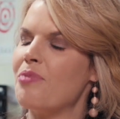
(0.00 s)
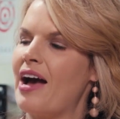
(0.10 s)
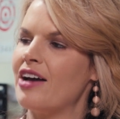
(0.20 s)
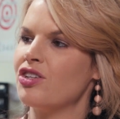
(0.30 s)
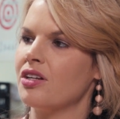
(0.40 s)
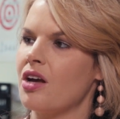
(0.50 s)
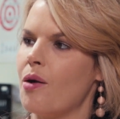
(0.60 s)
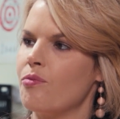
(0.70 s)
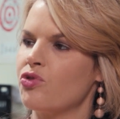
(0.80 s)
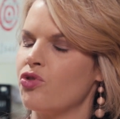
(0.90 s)
Your passion
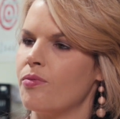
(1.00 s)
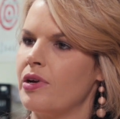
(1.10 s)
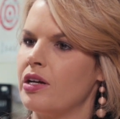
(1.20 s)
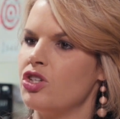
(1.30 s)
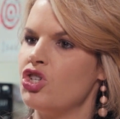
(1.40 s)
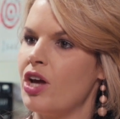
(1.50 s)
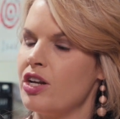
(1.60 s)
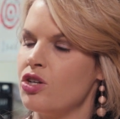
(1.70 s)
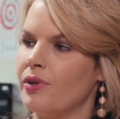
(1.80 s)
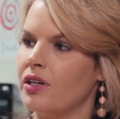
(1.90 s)
comes from a
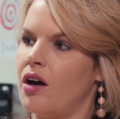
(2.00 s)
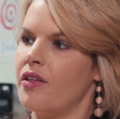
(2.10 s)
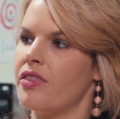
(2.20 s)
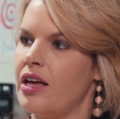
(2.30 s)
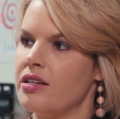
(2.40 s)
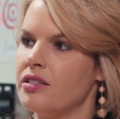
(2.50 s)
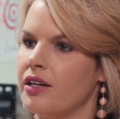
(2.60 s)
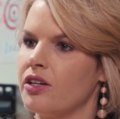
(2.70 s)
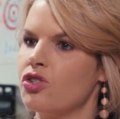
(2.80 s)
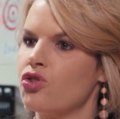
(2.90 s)
genuine,
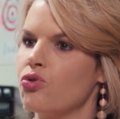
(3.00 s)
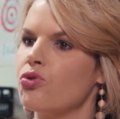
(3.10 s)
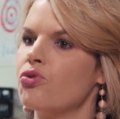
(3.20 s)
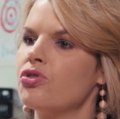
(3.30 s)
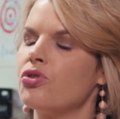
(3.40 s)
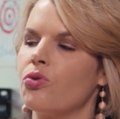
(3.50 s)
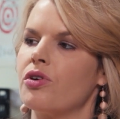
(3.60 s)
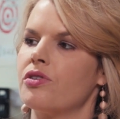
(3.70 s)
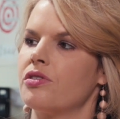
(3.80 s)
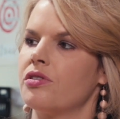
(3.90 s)
authentic, true
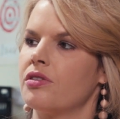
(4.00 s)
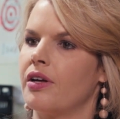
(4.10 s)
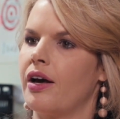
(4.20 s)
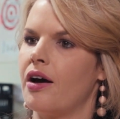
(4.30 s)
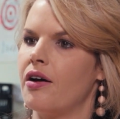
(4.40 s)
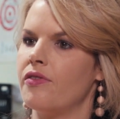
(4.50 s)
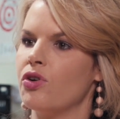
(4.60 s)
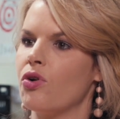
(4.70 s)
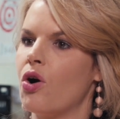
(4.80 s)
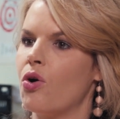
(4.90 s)
source
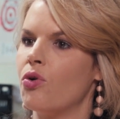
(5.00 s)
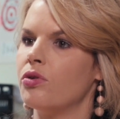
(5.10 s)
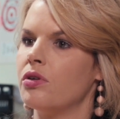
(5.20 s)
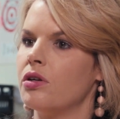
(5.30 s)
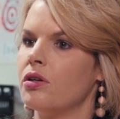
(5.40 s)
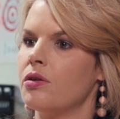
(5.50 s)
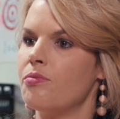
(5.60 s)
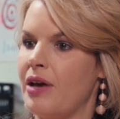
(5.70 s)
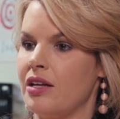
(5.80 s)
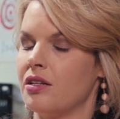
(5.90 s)
of your own
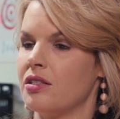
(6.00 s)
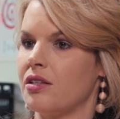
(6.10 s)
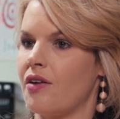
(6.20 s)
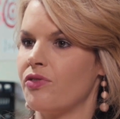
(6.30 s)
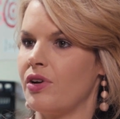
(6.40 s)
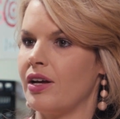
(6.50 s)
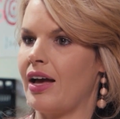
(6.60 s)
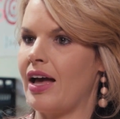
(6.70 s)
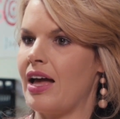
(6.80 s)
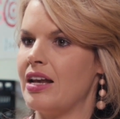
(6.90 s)
pain and
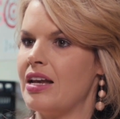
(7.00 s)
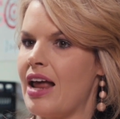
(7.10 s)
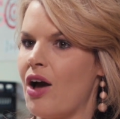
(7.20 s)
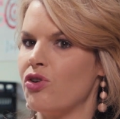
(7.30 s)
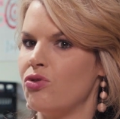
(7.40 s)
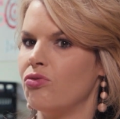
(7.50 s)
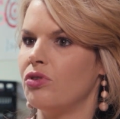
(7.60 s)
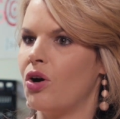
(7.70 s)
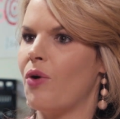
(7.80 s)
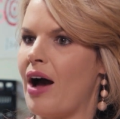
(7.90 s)
suffering, and now
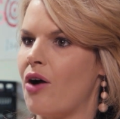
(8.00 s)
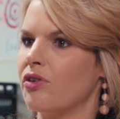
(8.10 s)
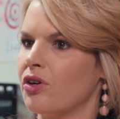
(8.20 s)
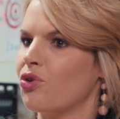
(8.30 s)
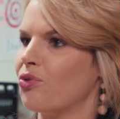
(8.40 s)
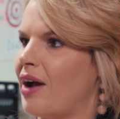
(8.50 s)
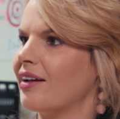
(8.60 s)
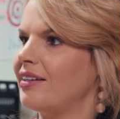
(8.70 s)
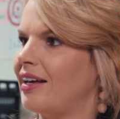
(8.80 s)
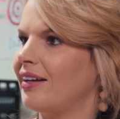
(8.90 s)
you know how to
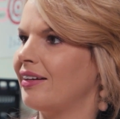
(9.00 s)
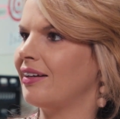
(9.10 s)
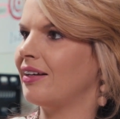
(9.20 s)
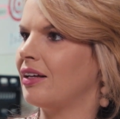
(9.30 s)
correct it.